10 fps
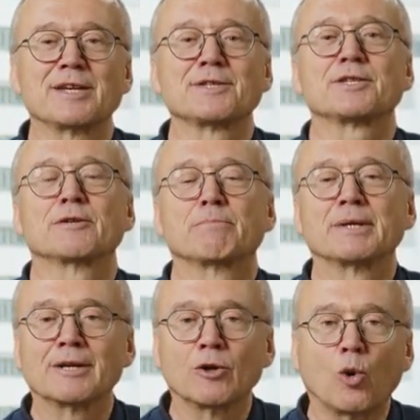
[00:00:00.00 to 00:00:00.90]
is a
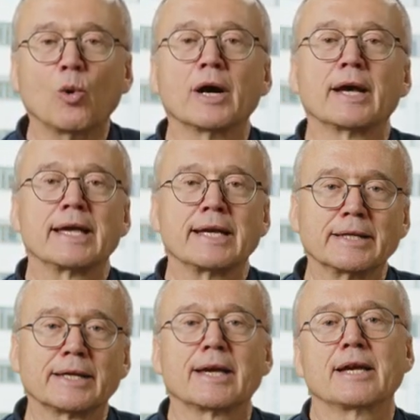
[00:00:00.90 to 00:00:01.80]
bit lower
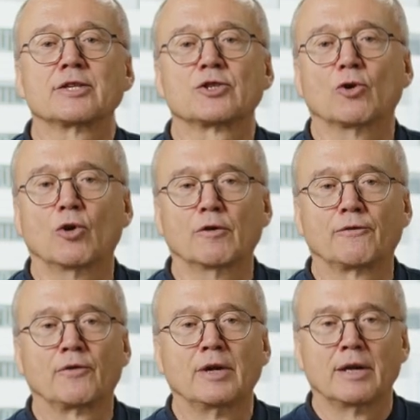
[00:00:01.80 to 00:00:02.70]
in case
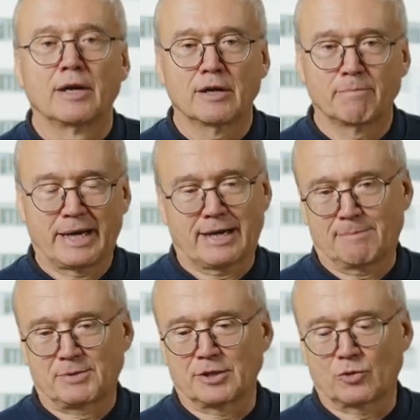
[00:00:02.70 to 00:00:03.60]
of a
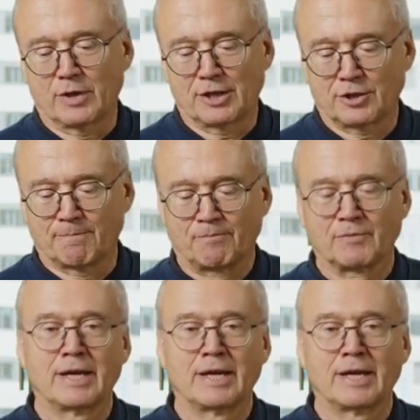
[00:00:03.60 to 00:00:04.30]
backup situation.